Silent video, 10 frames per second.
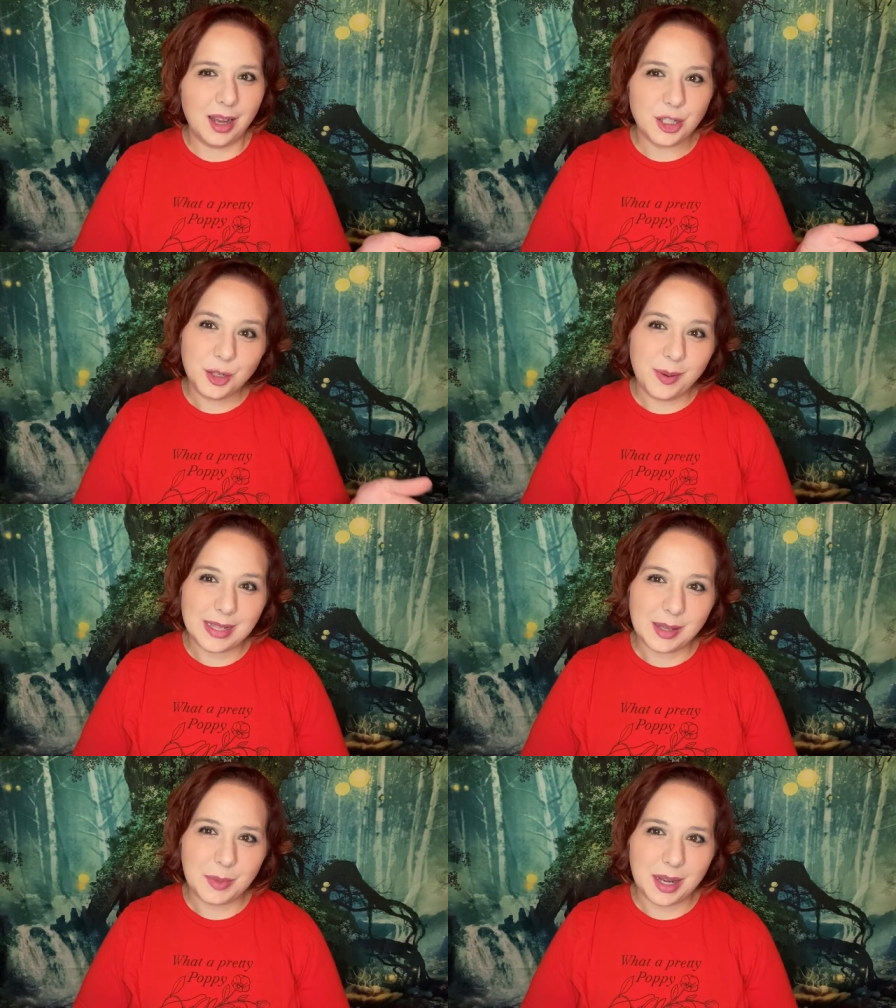And she
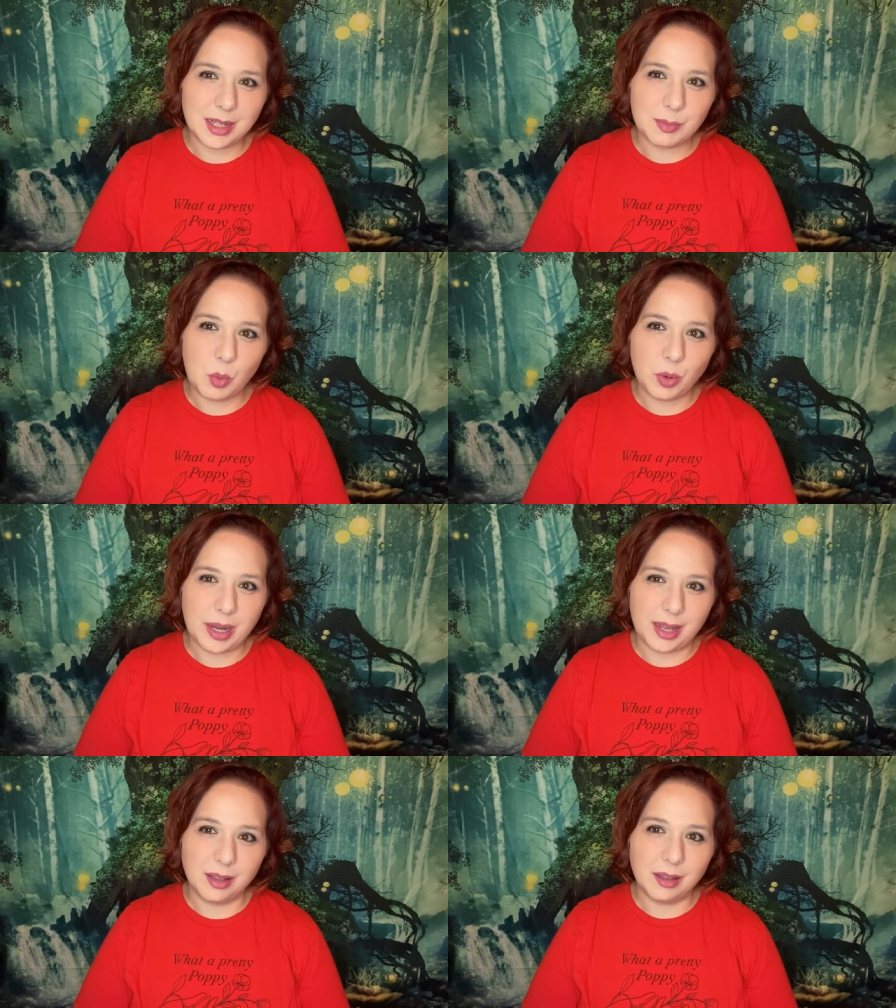wakes up the next
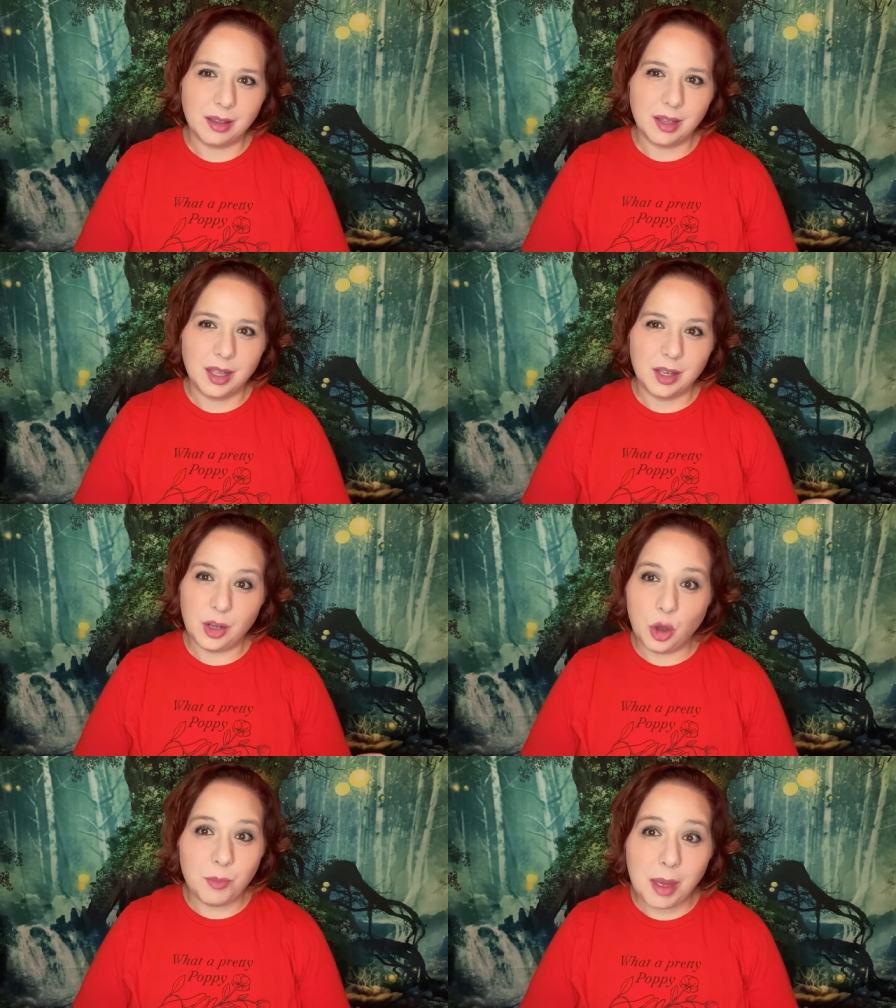morning,
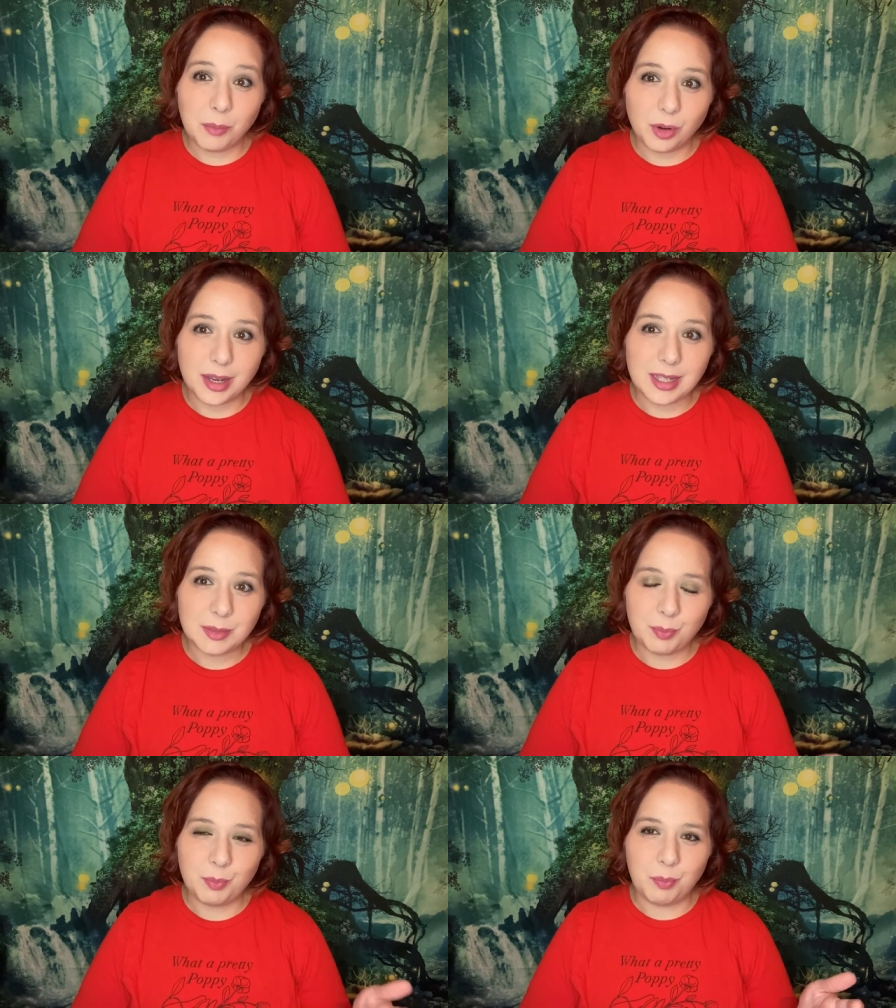no
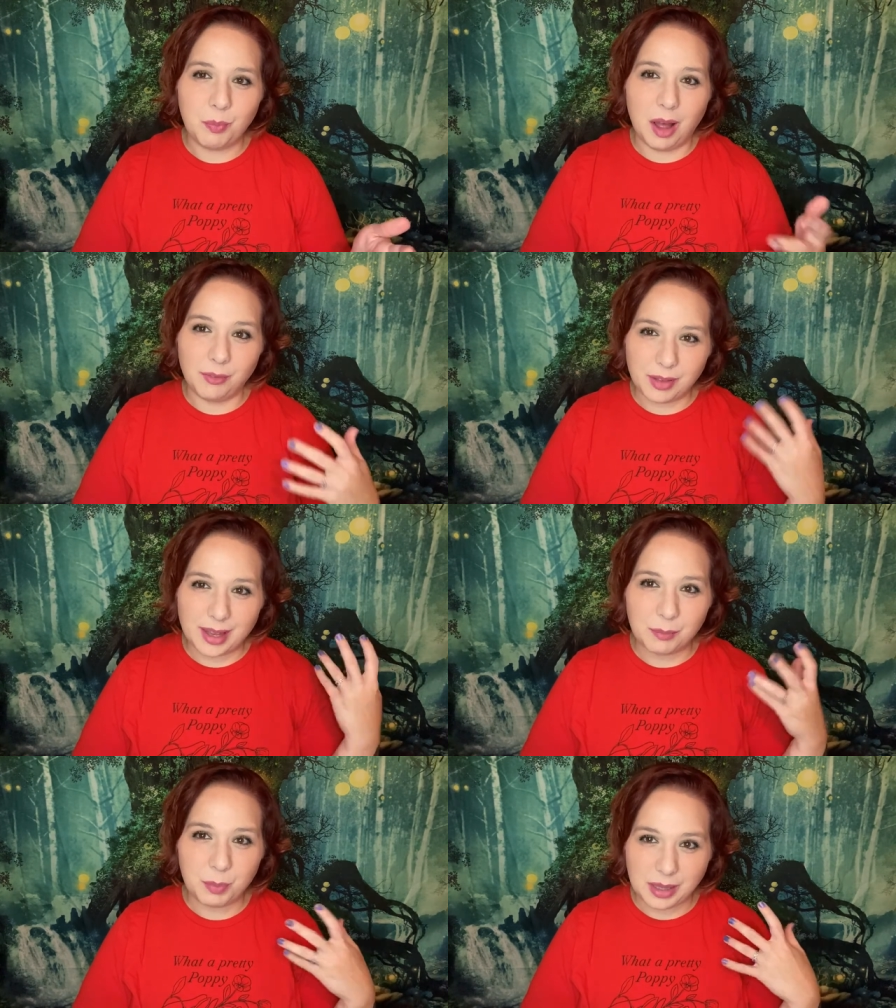memories of
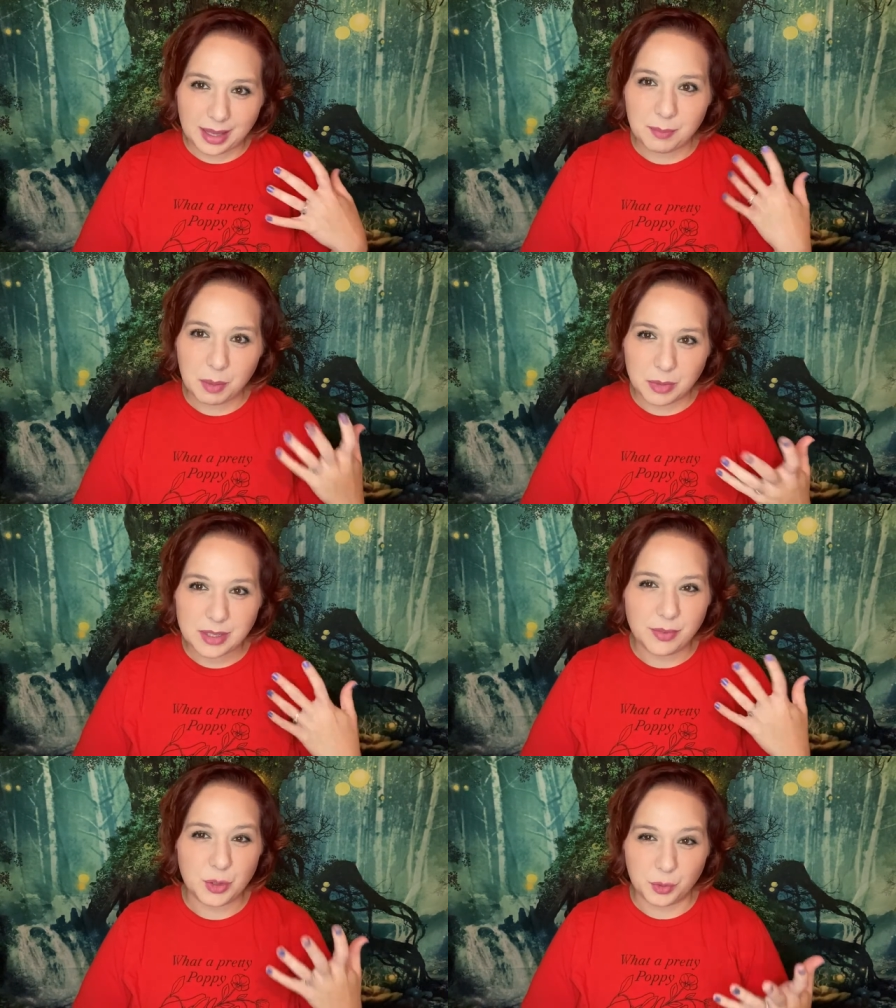like, but like
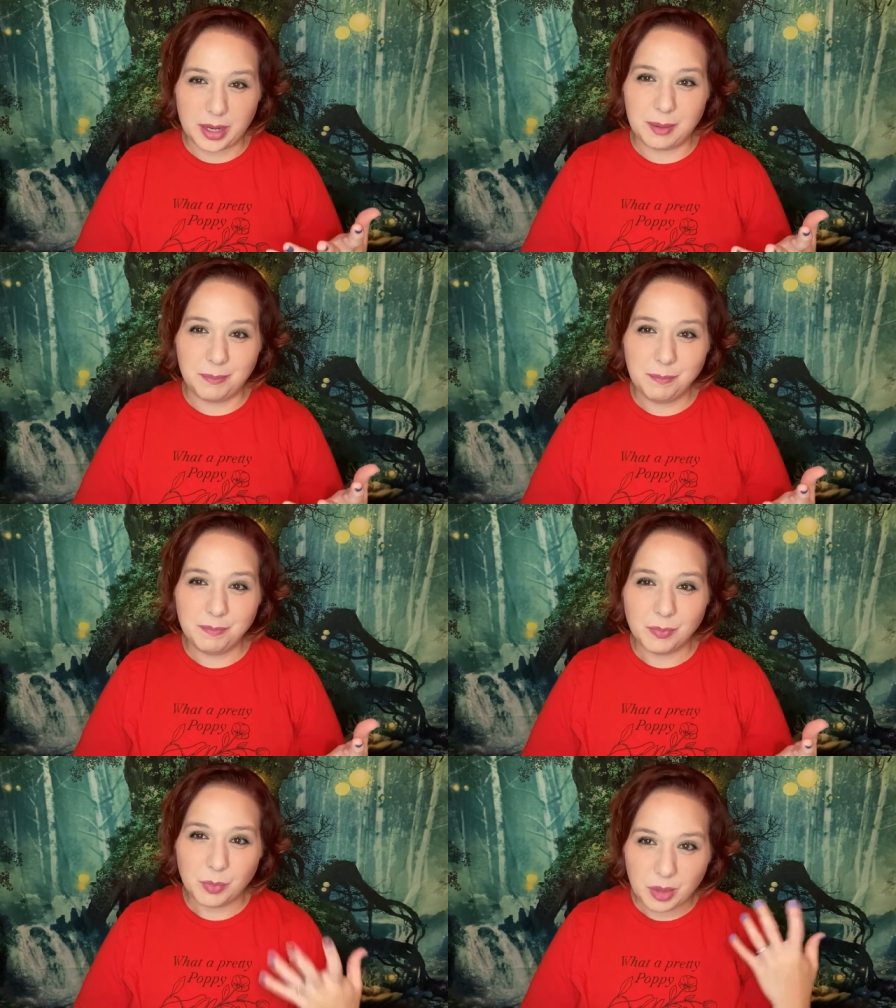memories of a dream,
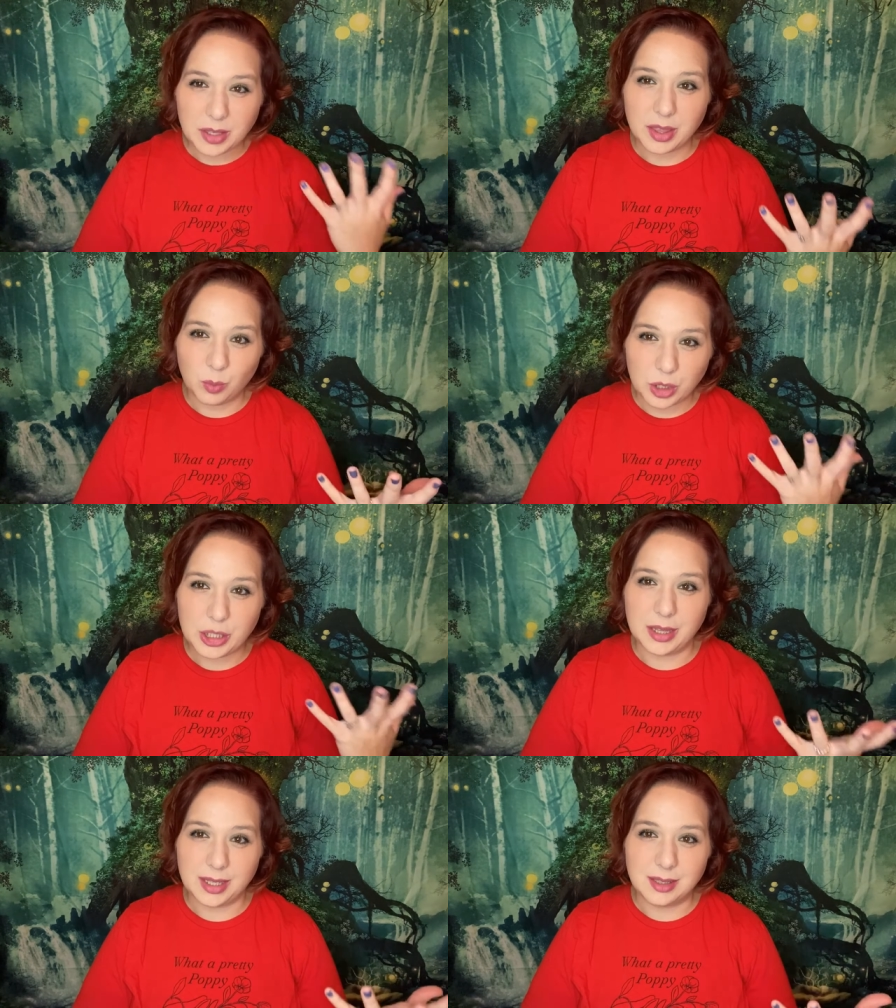what
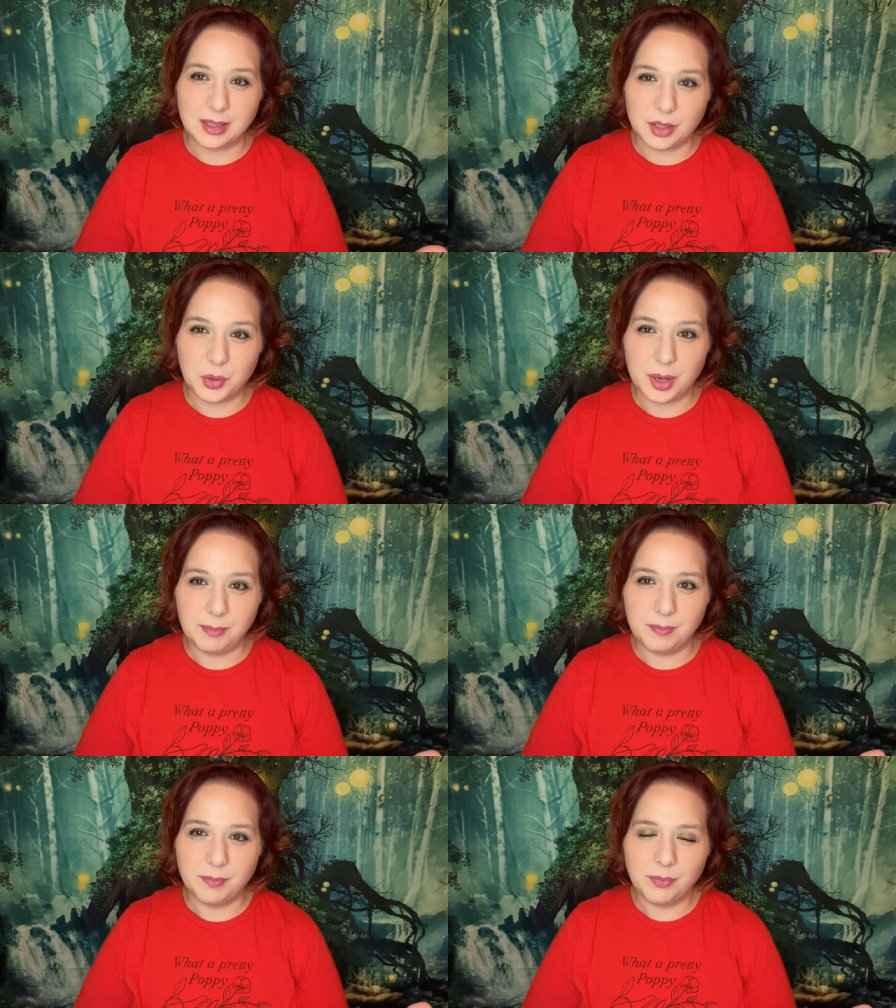she thinks is a
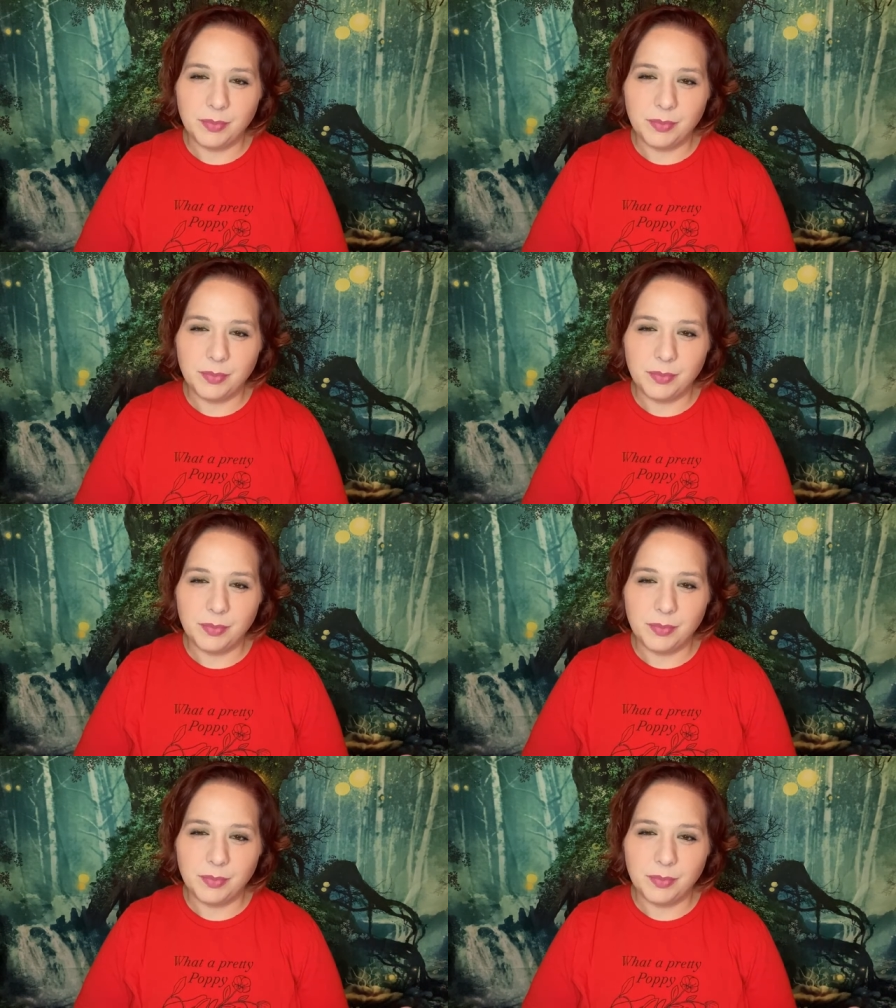dream.